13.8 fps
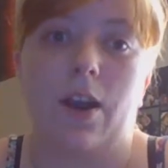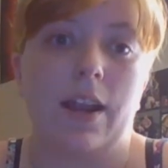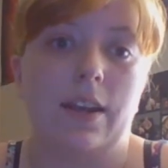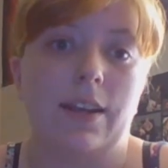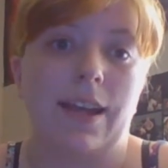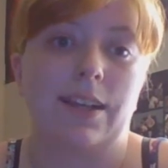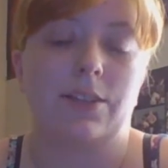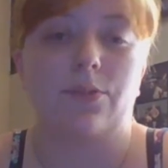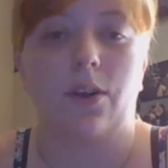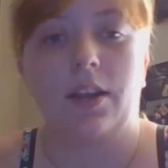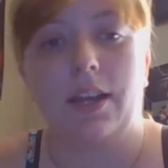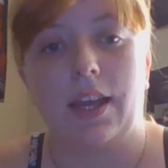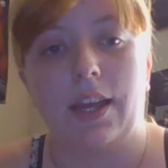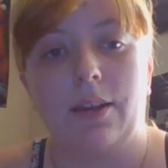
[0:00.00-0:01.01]
next
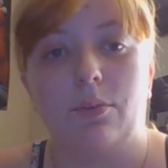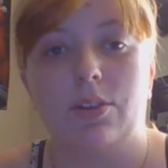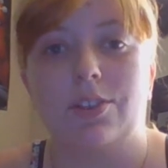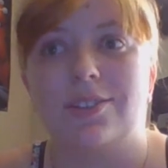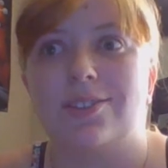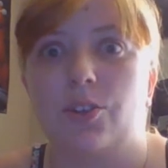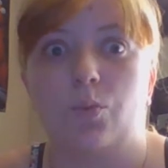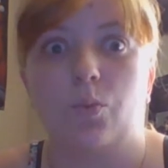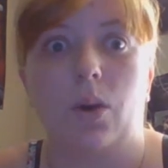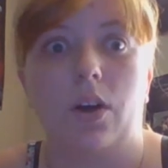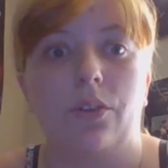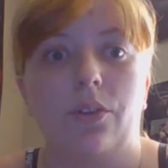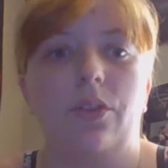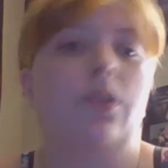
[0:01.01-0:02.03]
Friday, which is the
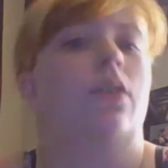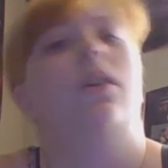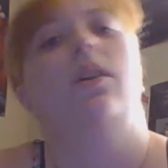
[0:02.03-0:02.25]
12th.